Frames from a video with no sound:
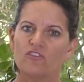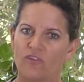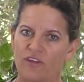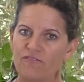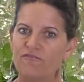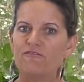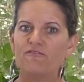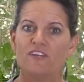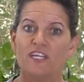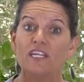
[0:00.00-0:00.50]
so I
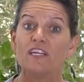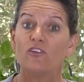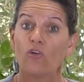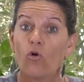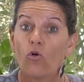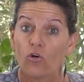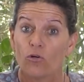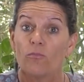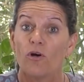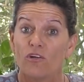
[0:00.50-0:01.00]
feed it
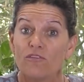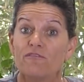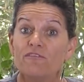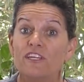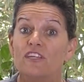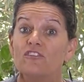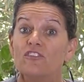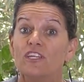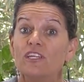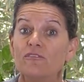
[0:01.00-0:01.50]
hormone
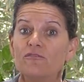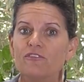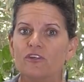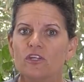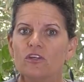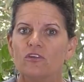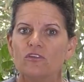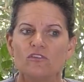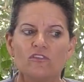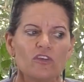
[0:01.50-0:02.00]
feasting
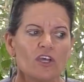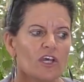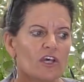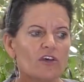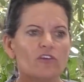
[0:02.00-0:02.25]
foods